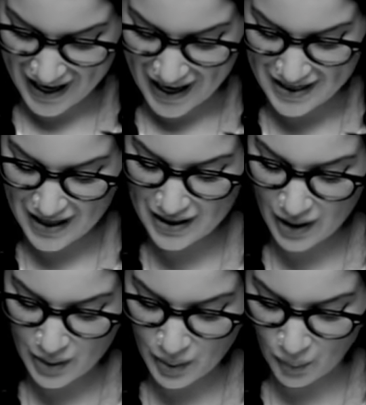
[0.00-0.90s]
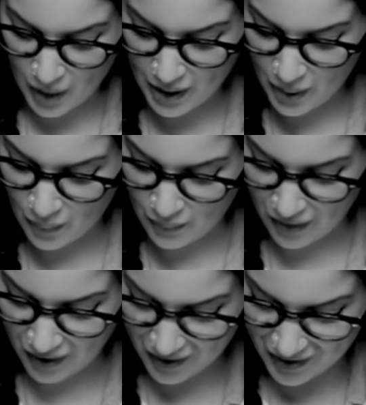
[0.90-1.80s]
And then the other white coat
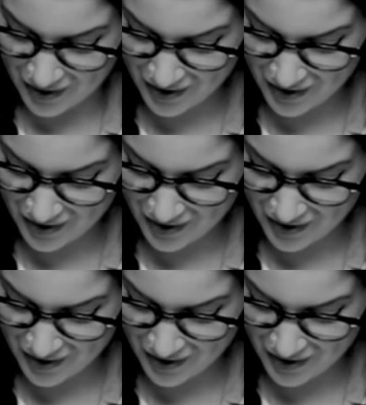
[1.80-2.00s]
Vec,